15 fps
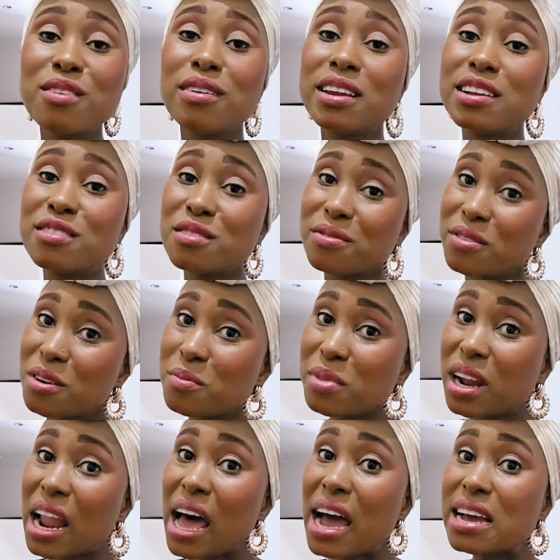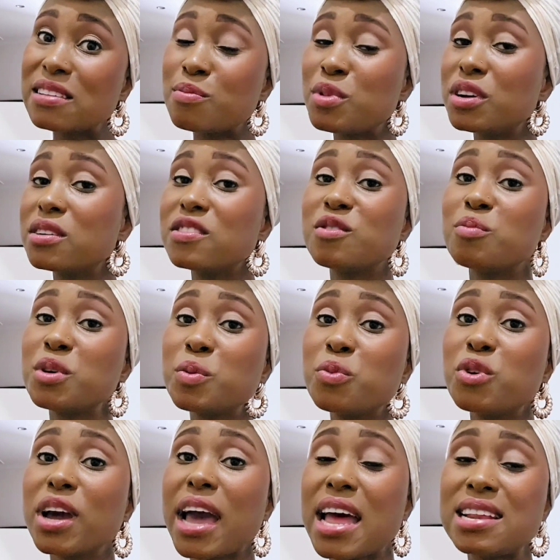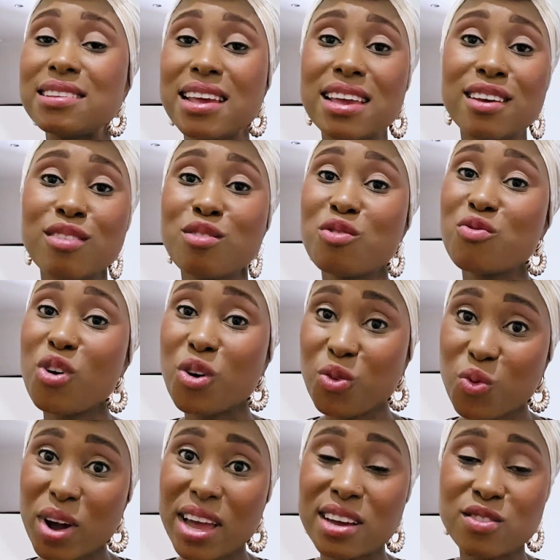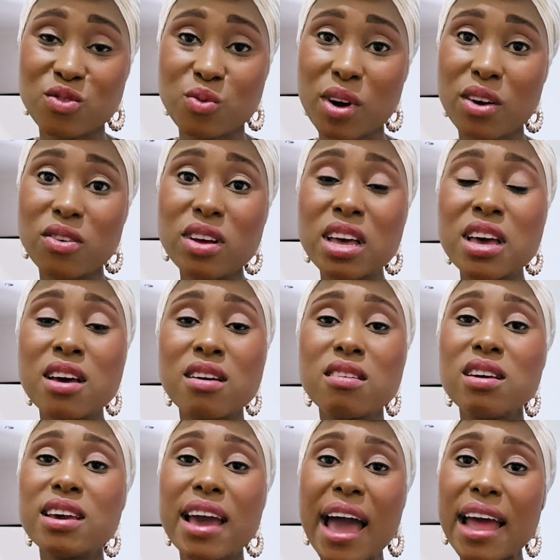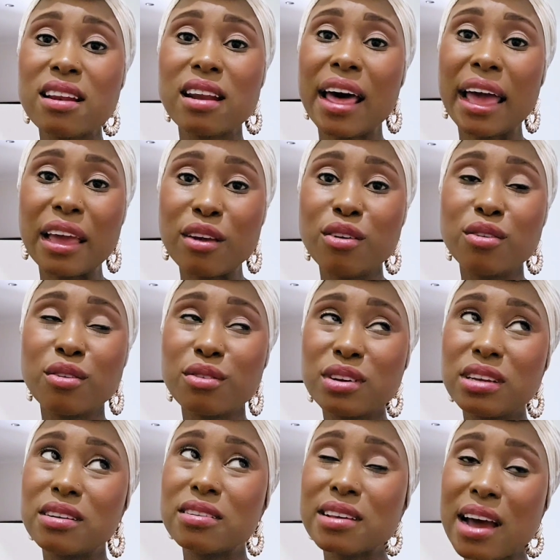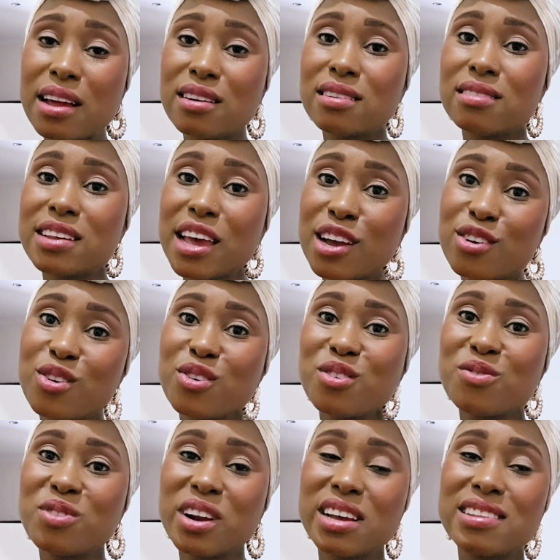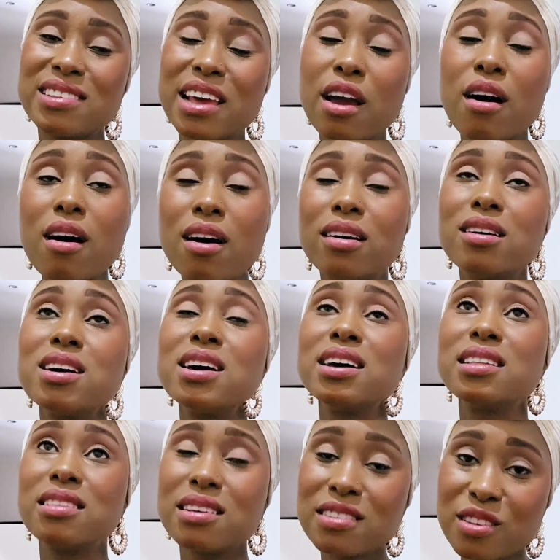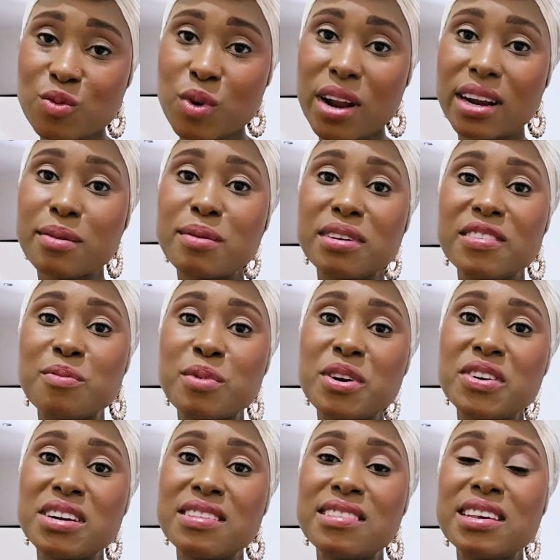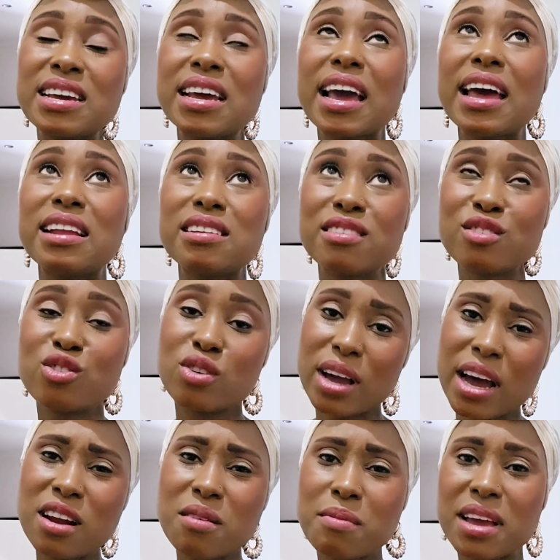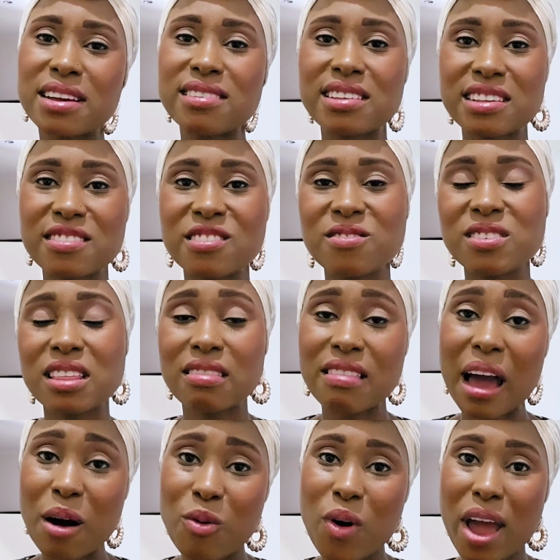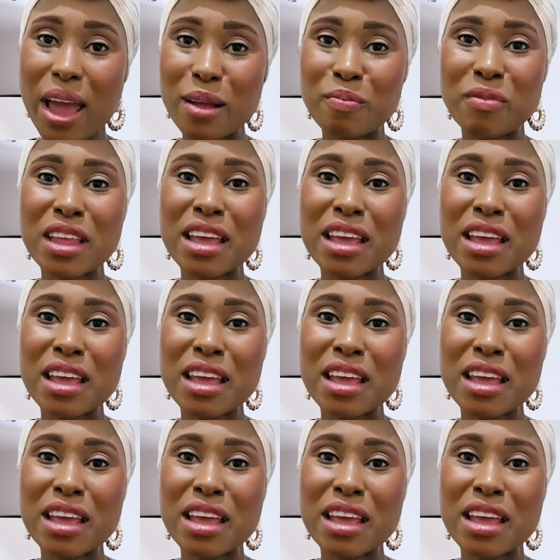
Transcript: you need to verbalize, because people can take it the wrong way as well. You can, like, you know, just kind of take note of it and say, oh, this is what I'm experiencing, and, you know, kind of make sense of it that way.